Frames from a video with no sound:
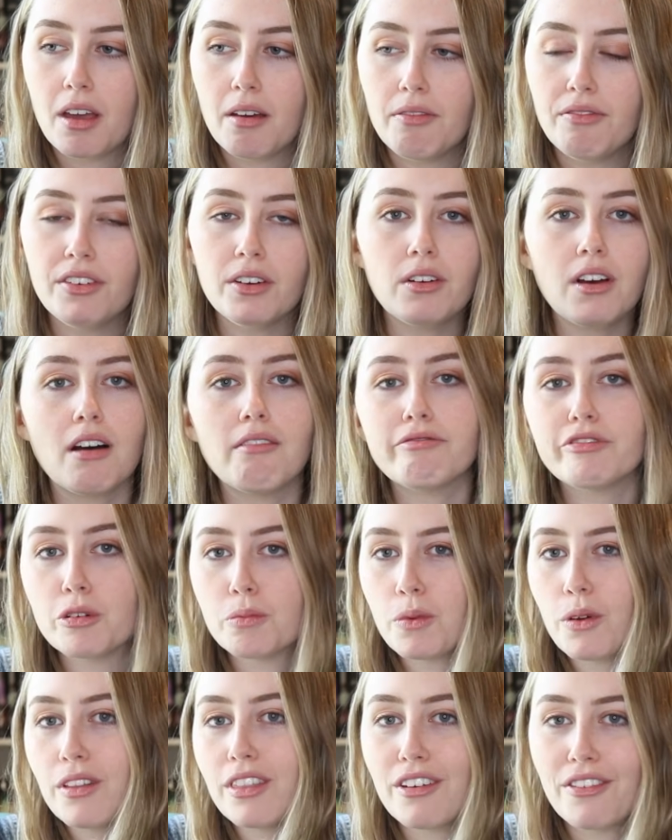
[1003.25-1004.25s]
feel
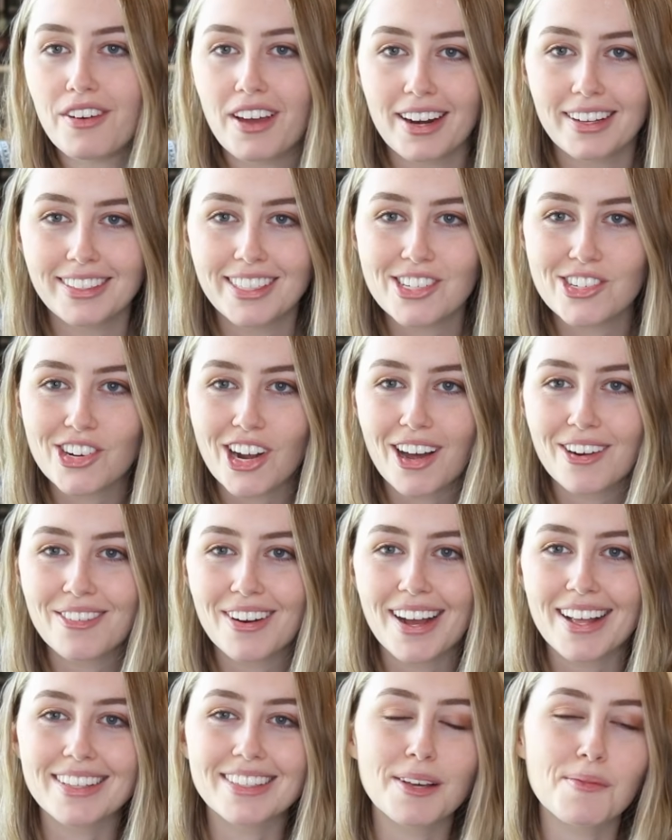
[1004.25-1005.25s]
comfortable in the fantasy
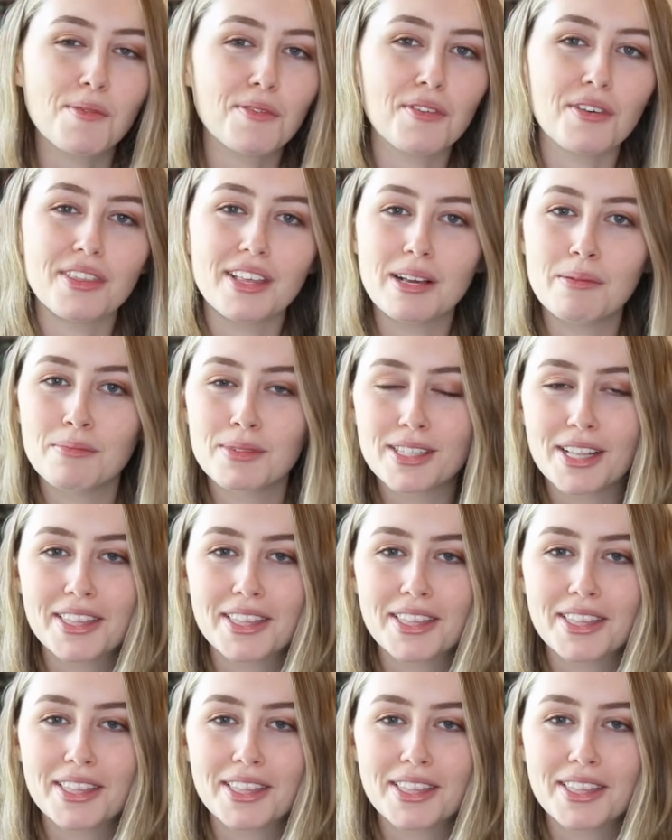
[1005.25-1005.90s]
genre and some of the themes